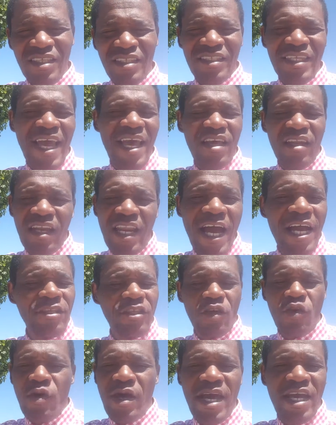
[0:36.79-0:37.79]
The
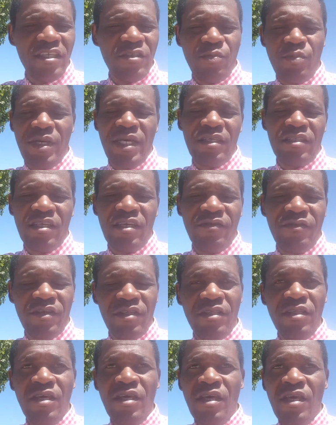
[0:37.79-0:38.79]
psychological aspect of it